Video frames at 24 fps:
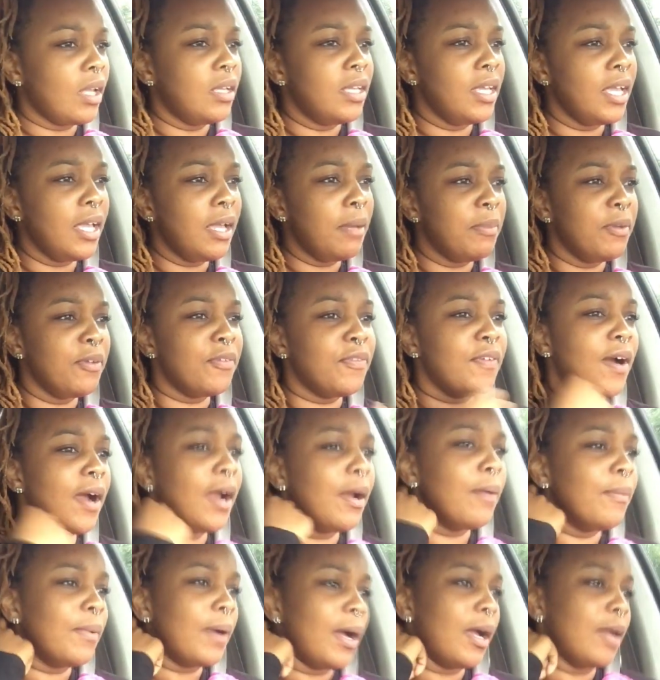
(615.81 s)
Yeah, before
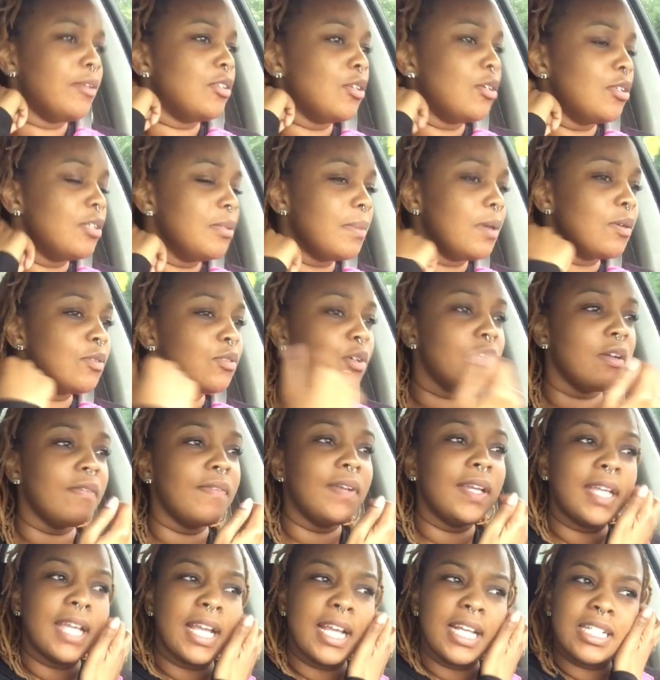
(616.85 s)
I told them I was going on
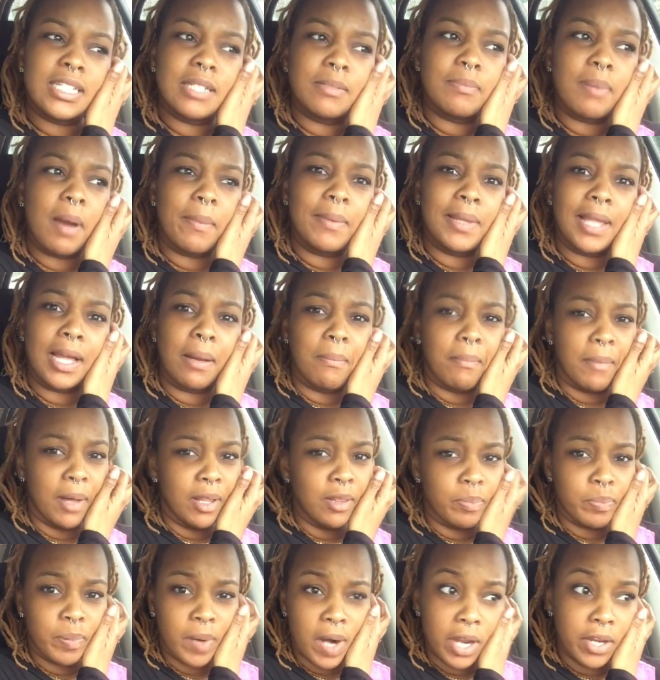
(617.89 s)
vacation, probably like a
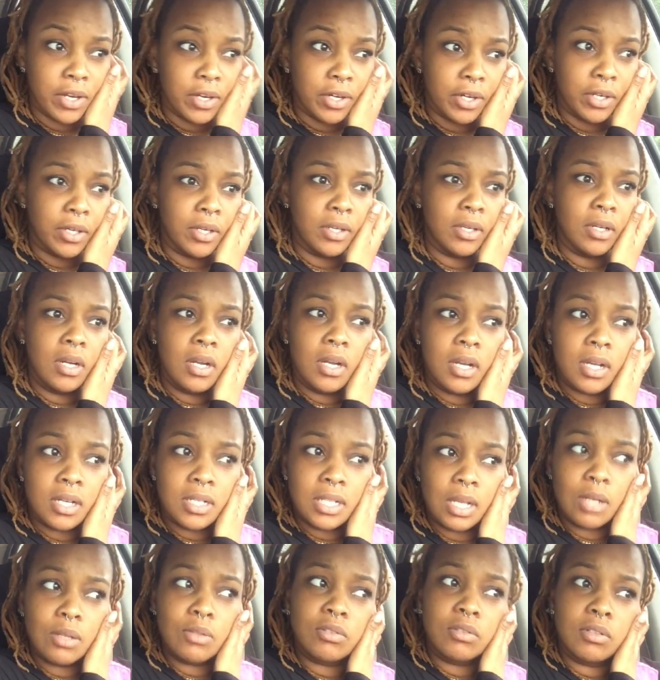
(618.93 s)
month prior.
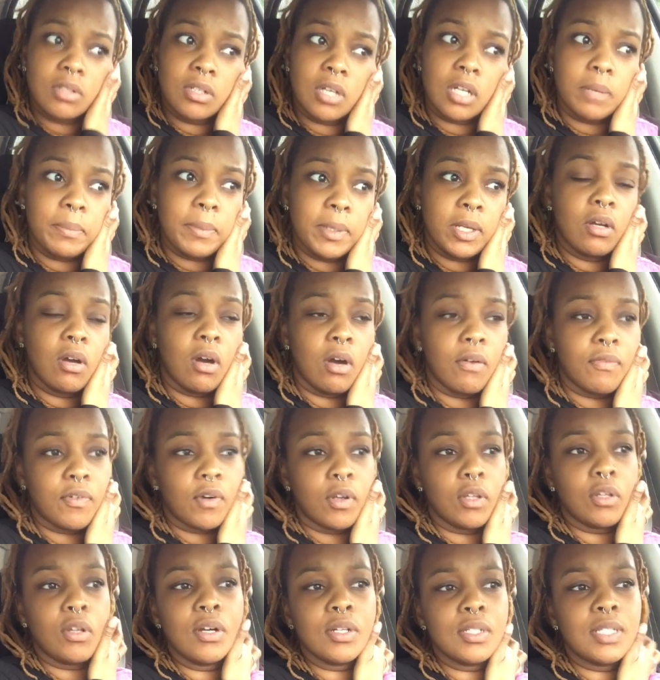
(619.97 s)
So I was gonna be gone for
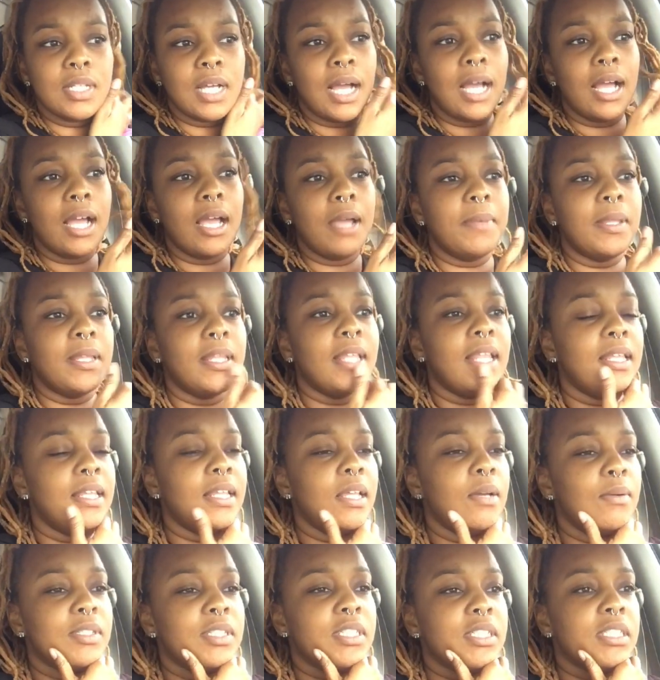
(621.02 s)
a long time, and then
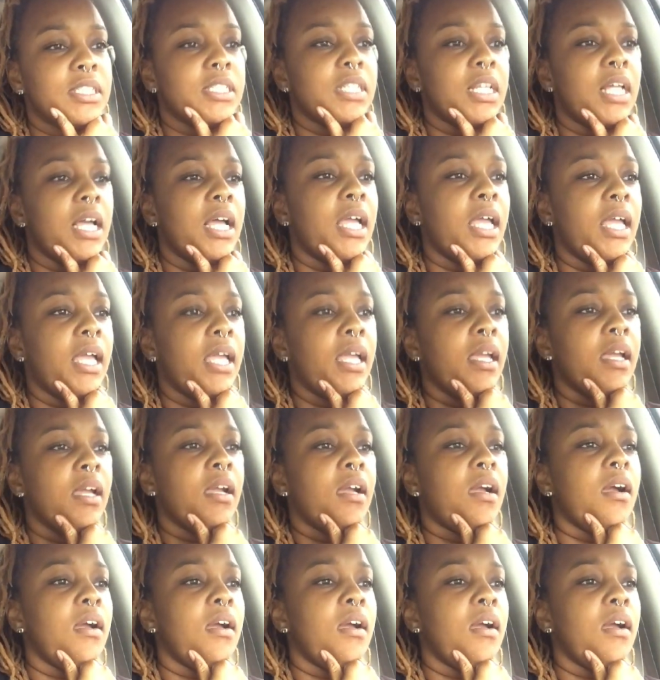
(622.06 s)
they were just like,